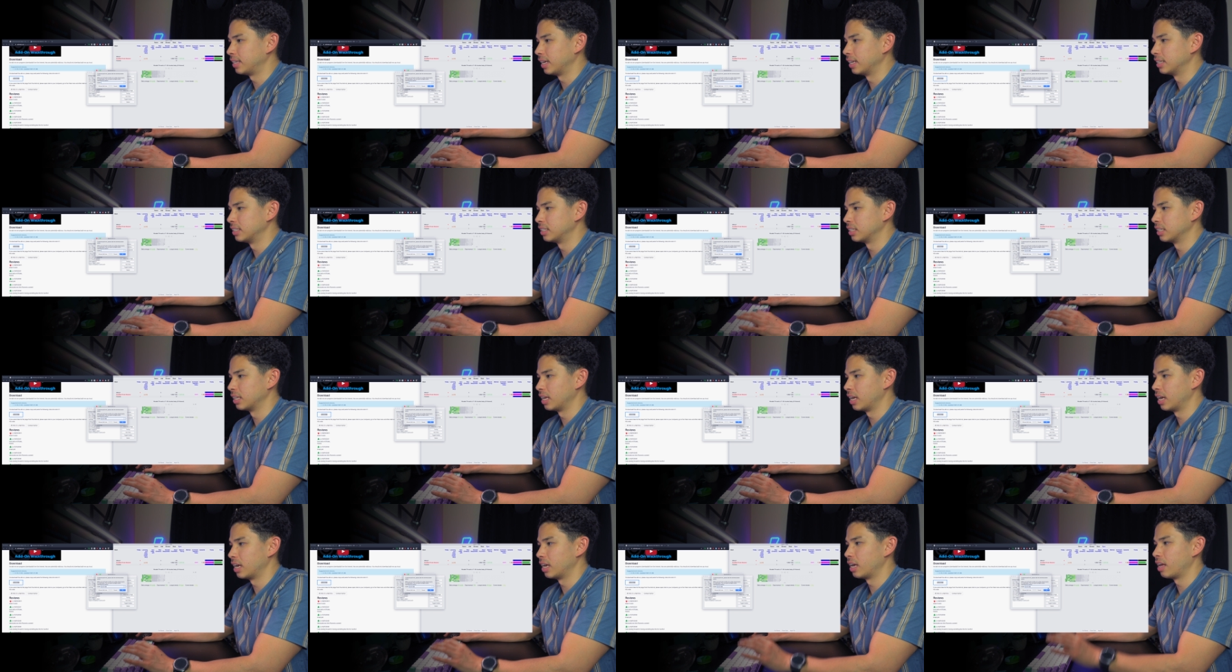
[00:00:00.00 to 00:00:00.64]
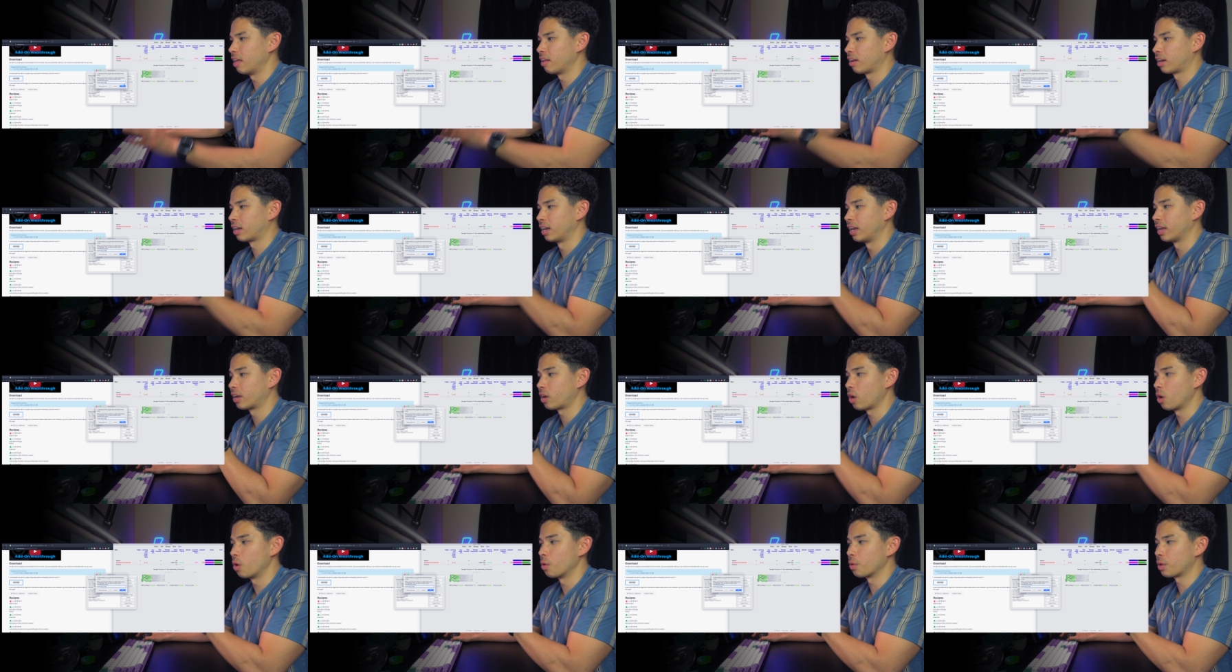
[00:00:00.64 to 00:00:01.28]
it into there,
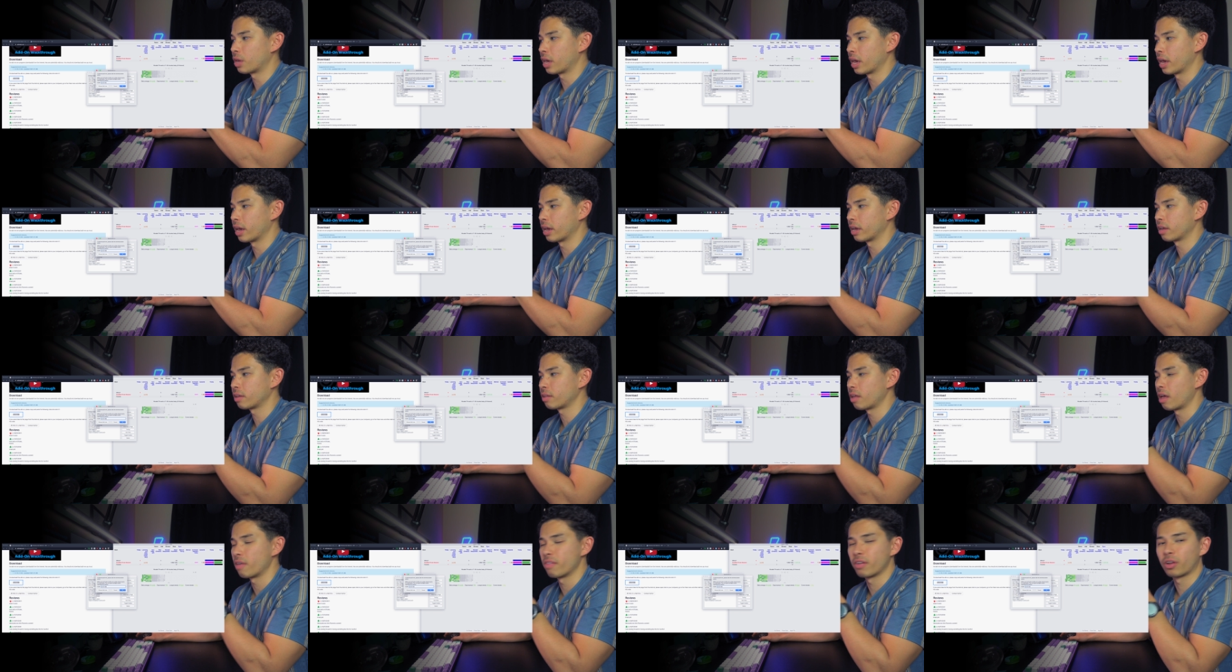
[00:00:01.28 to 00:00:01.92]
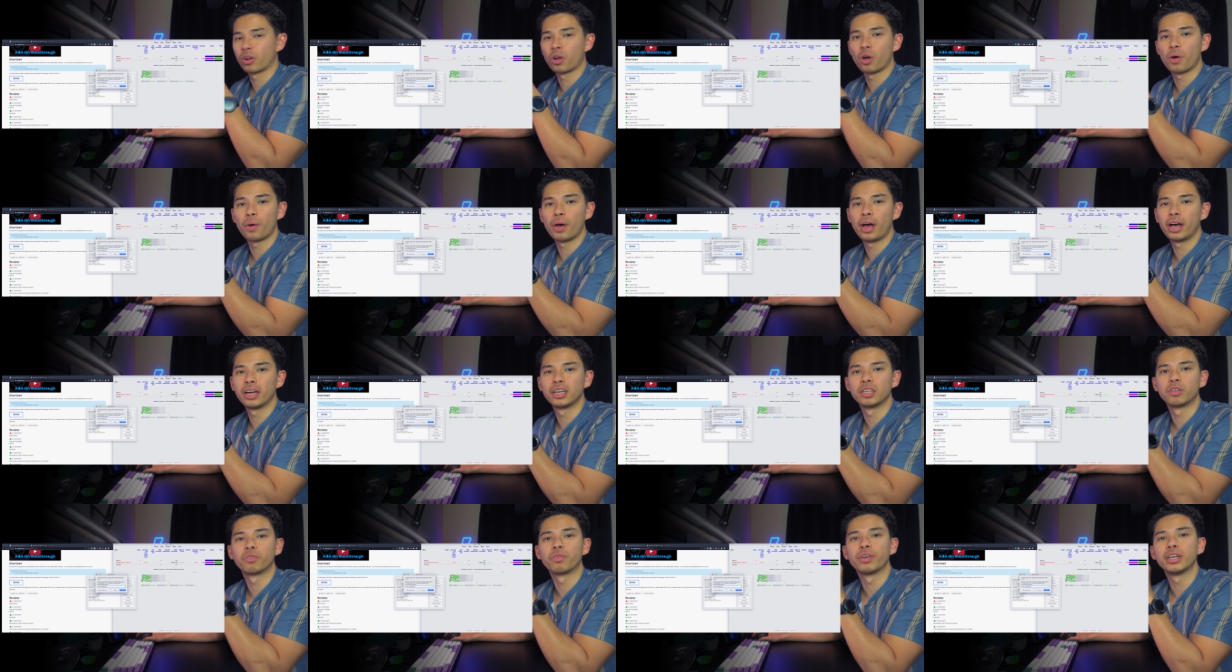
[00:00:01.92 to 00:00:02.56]
click OK, and then go
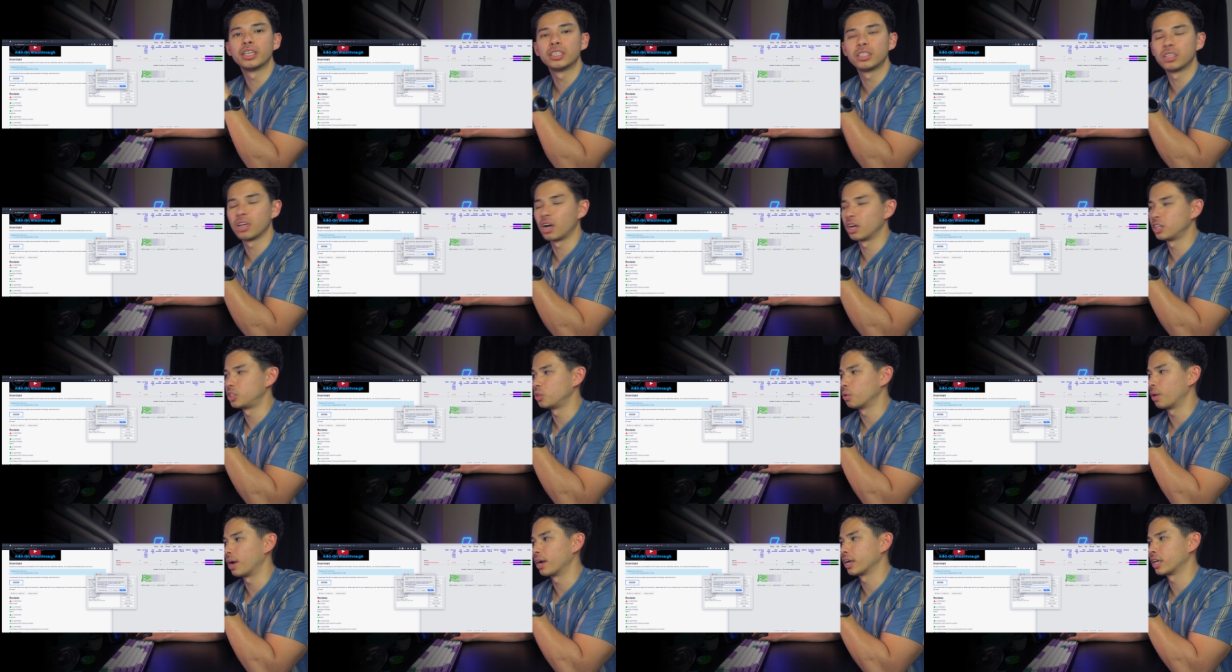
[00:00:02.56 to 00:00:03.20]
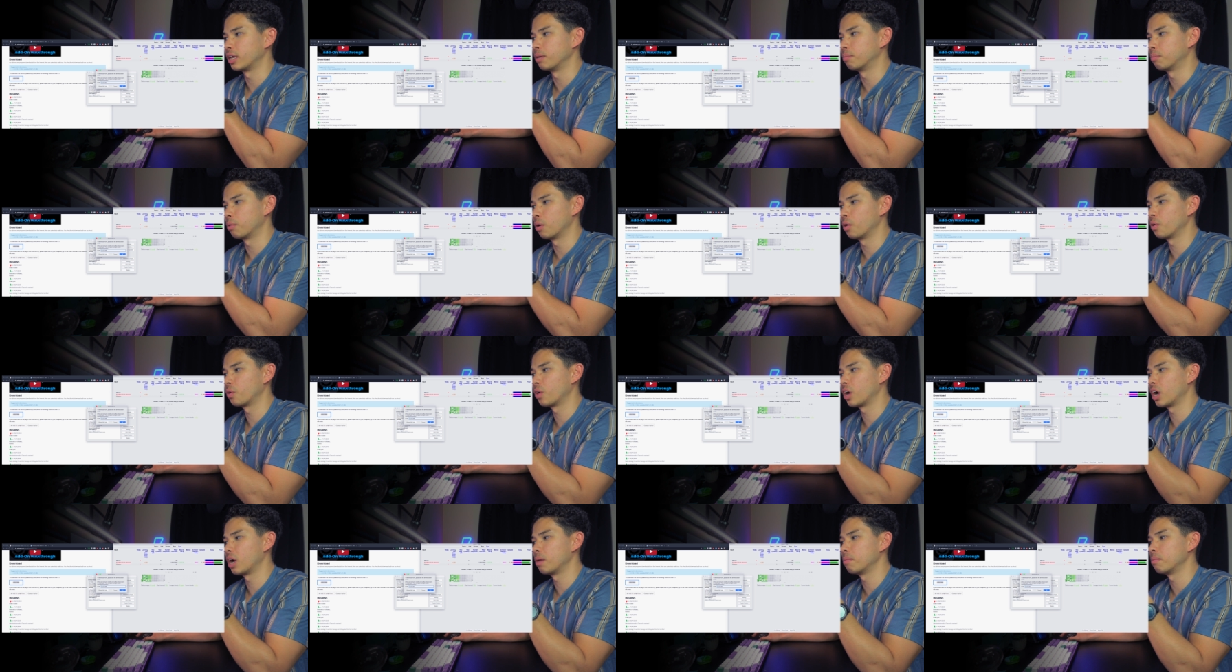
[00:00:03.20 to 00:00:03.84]
ahead and restart your Anki
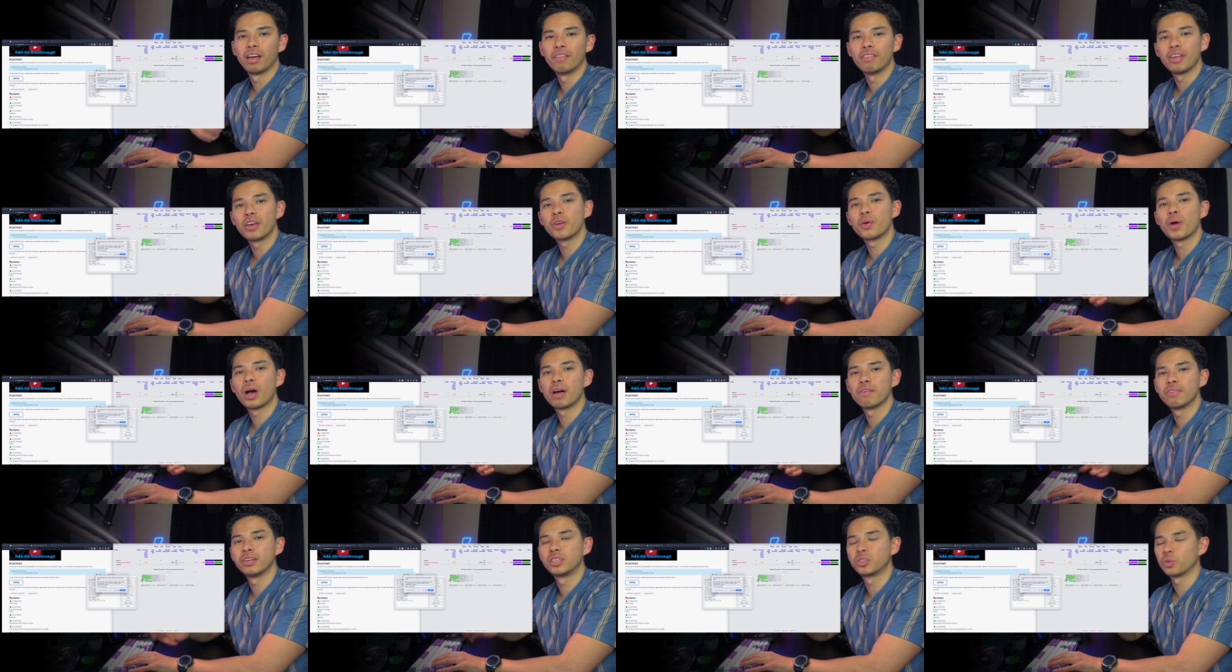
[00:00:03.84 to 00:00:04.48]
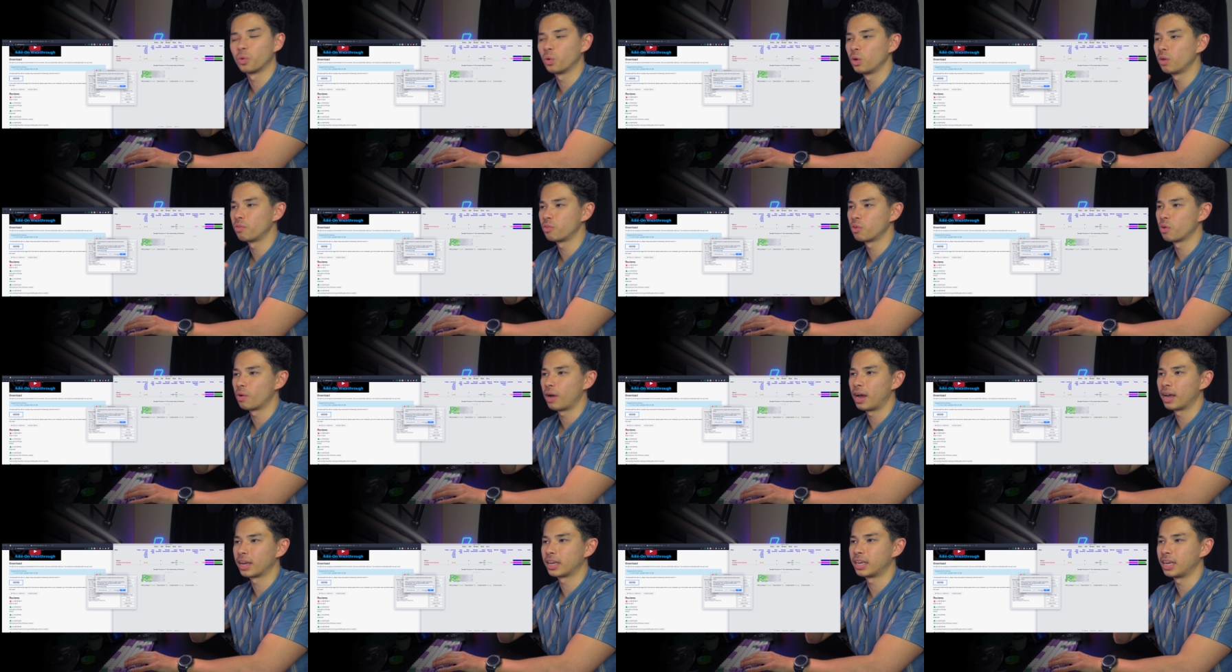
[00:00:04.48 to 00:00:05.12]
program. And there you have it, all of
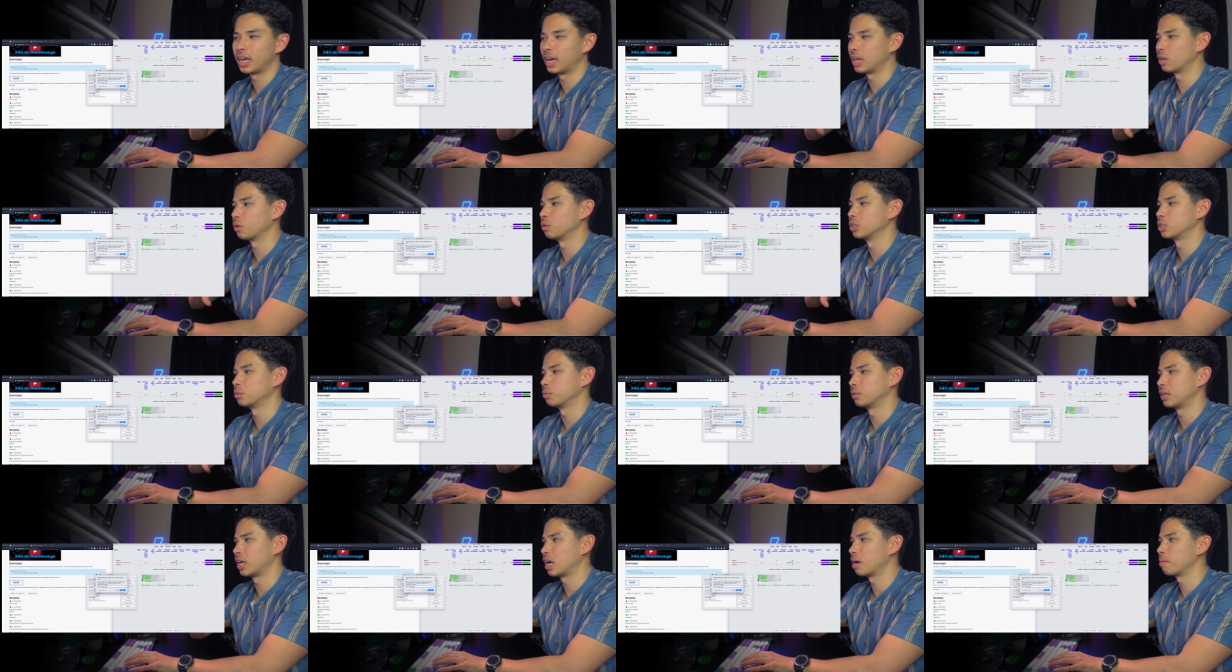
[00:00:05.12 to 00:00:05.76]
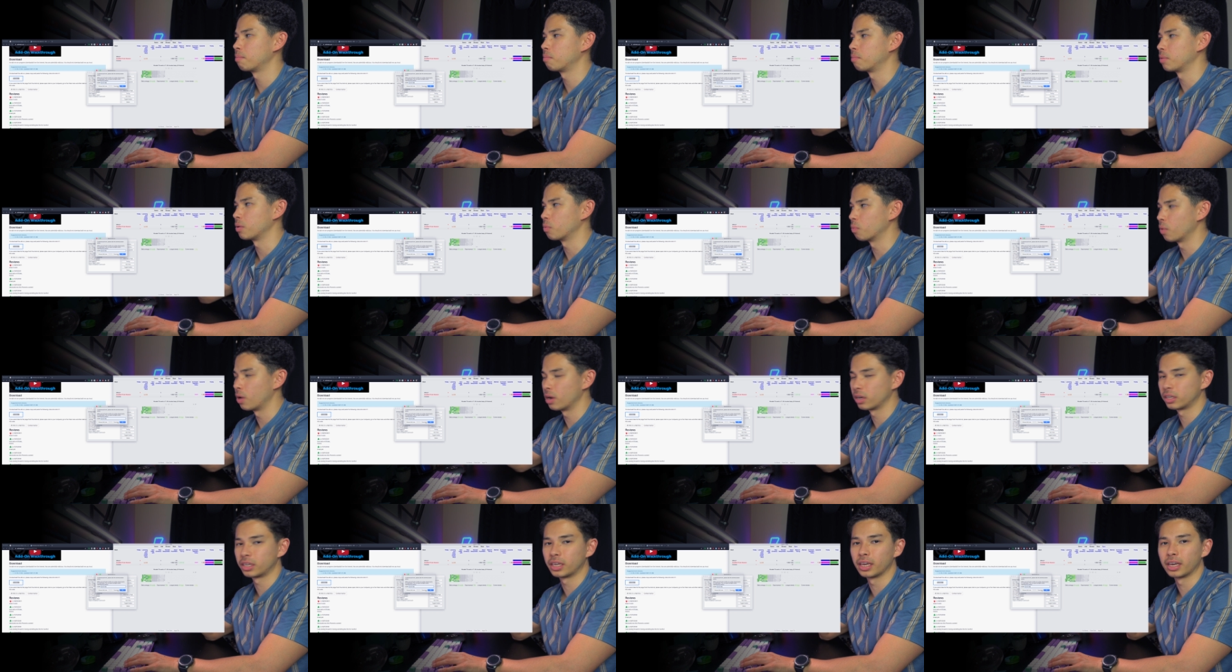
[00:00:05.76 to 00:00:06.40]
your Anki add-ons will now be
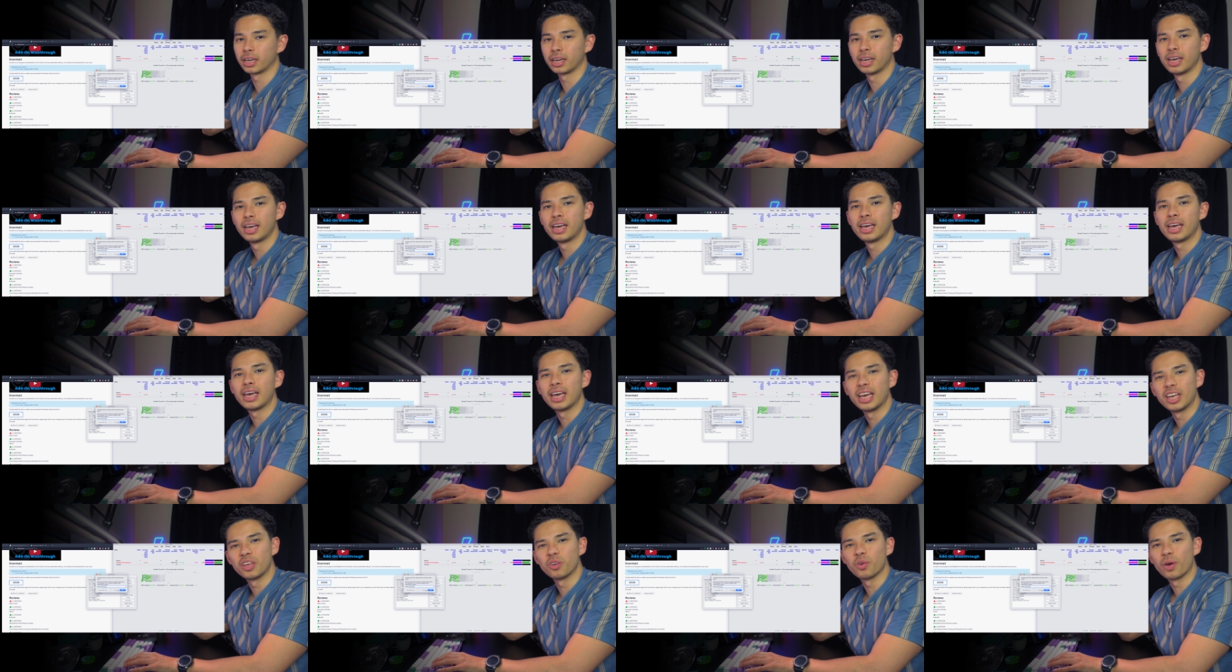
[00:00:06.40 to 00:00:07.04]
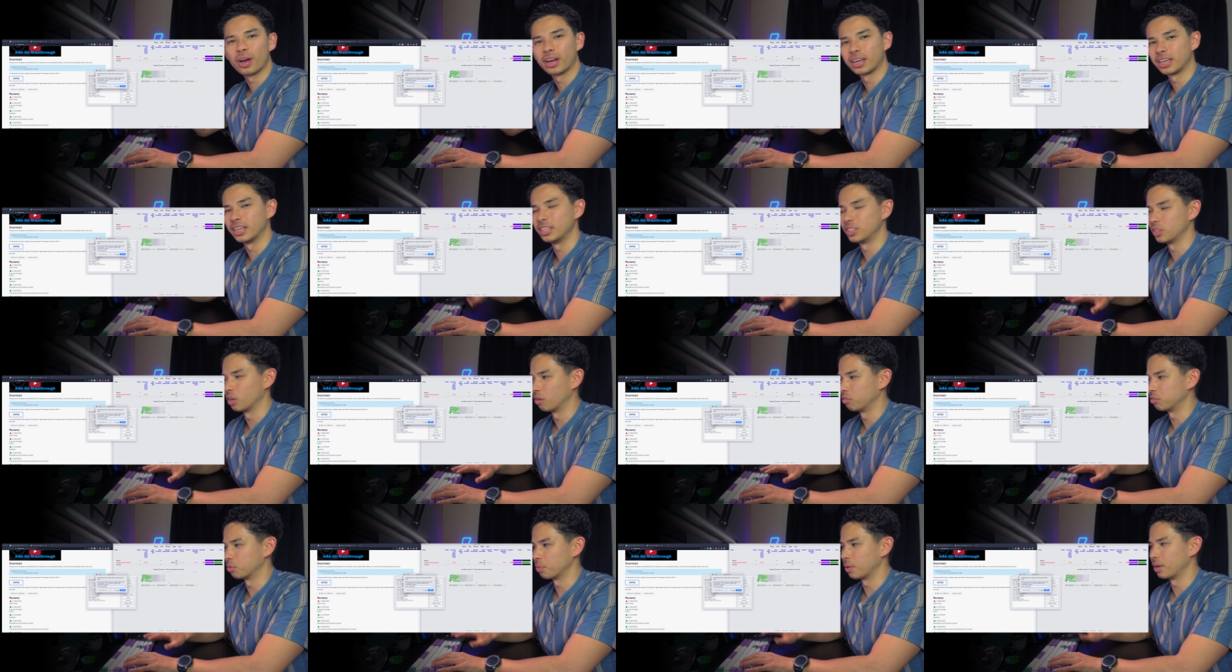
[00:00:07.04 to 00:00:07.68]
working in your Anki
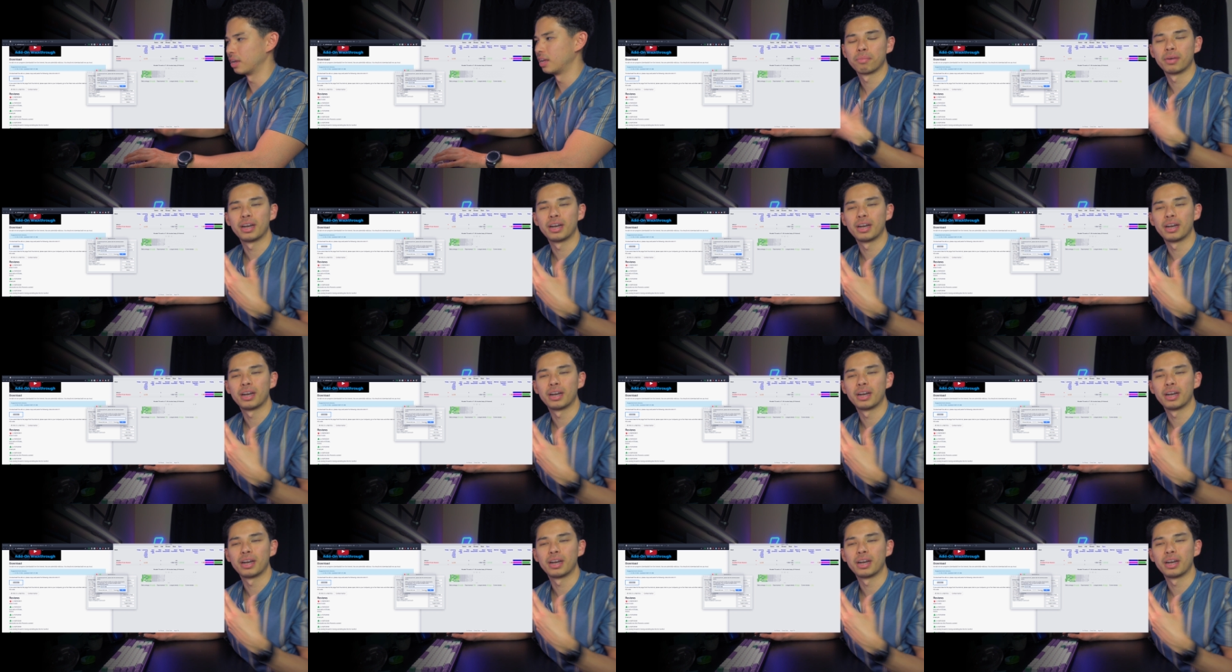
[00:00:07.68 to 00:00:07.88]
software.